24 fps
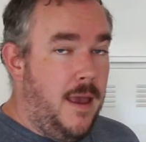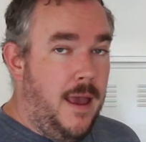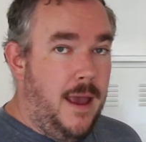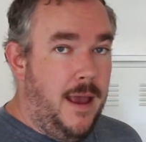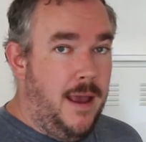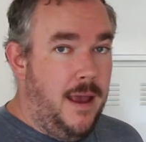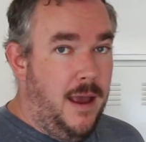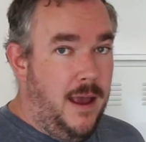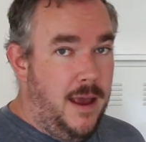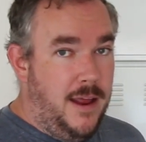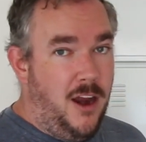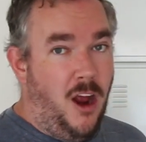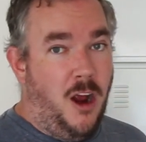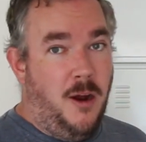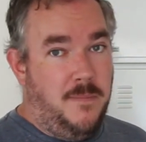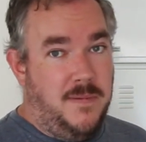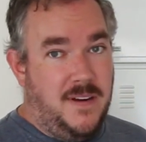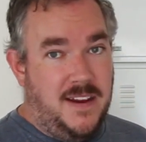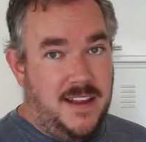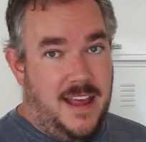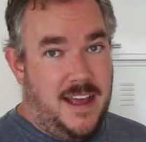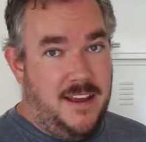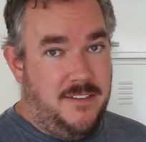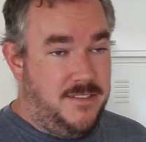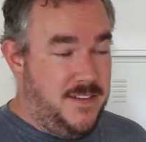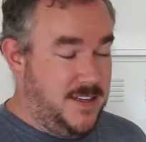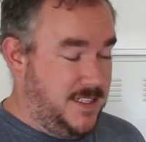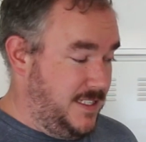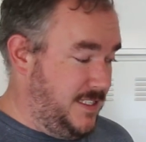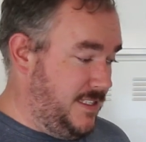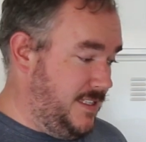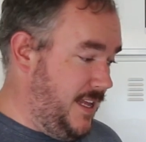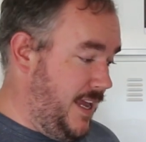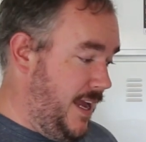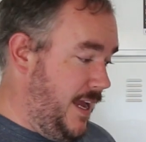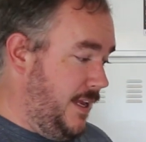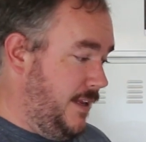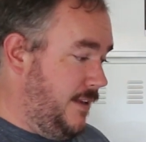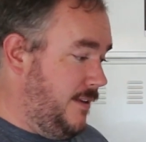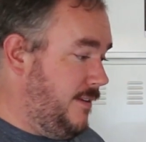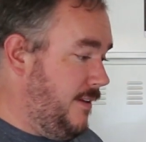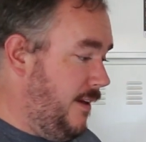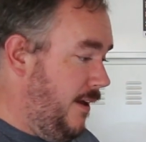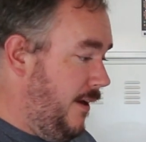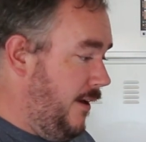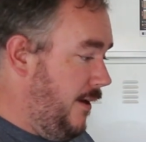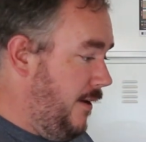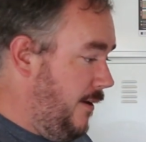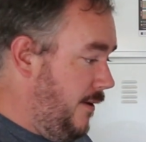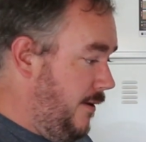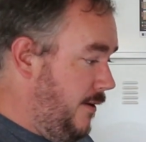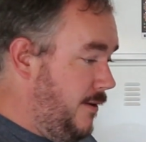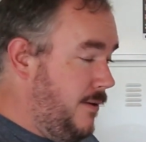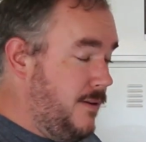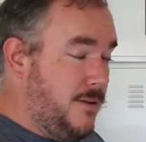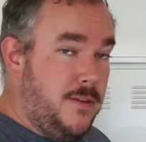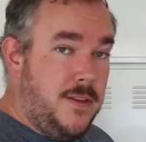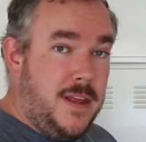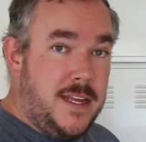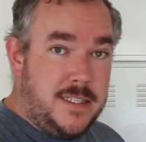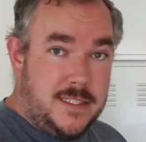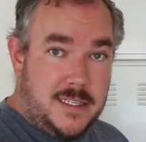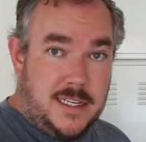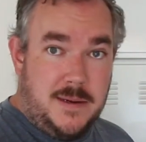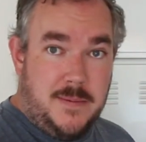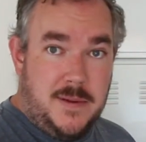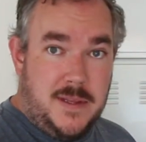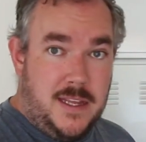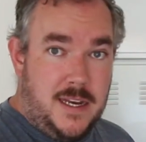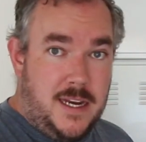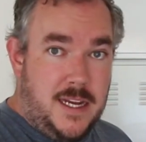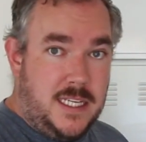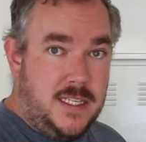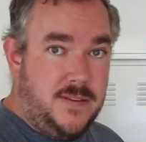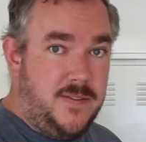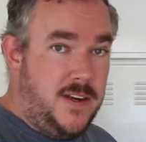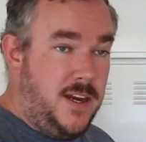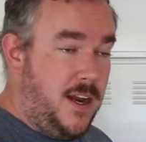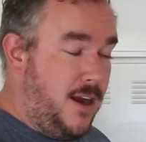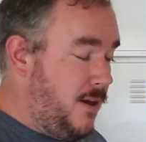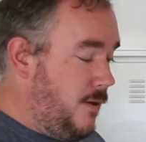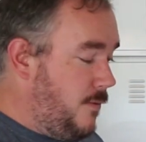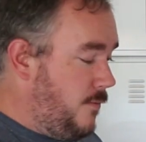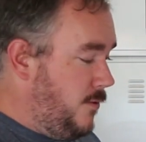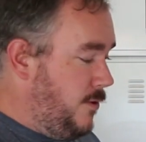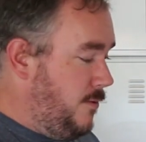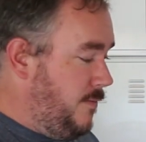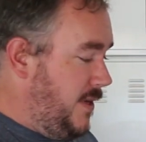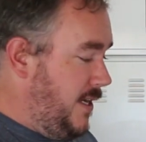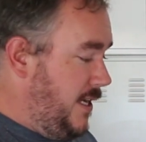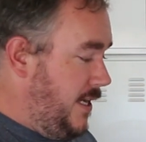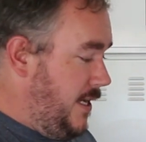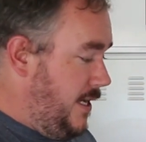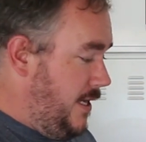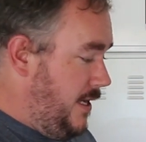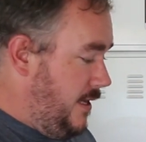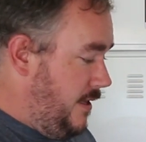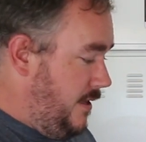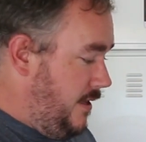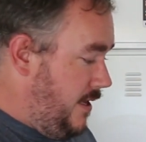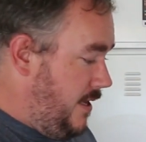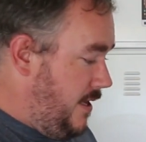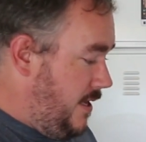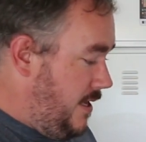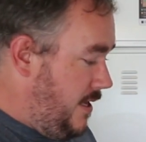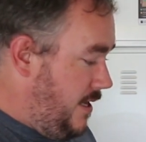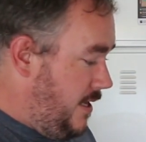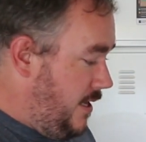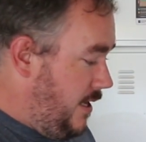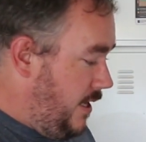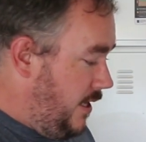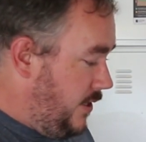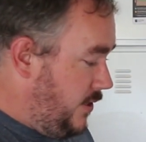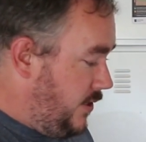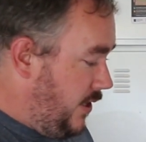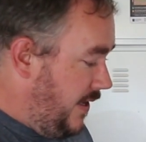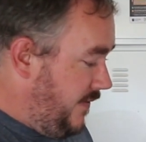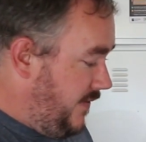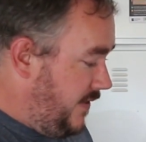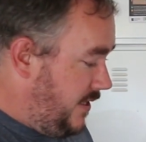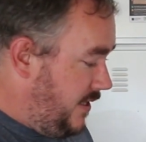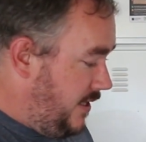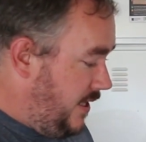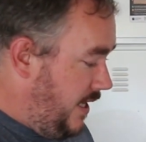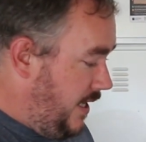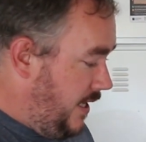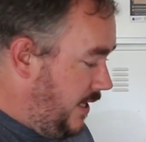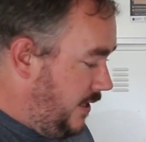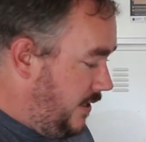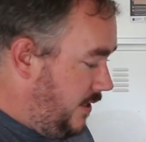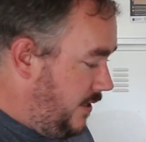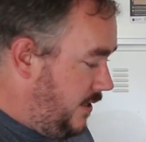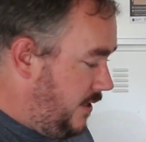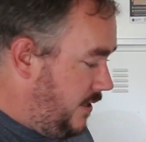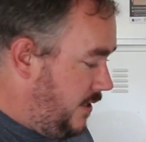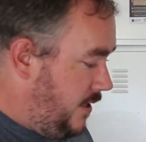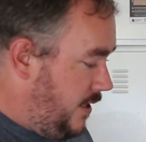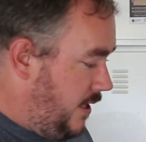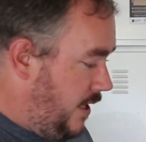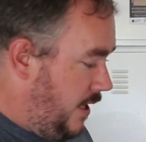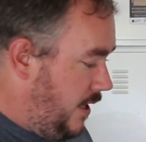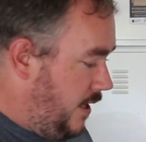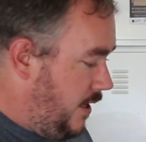and hopefully that fixes that. So that's going to be the next video, will be the driver's seat.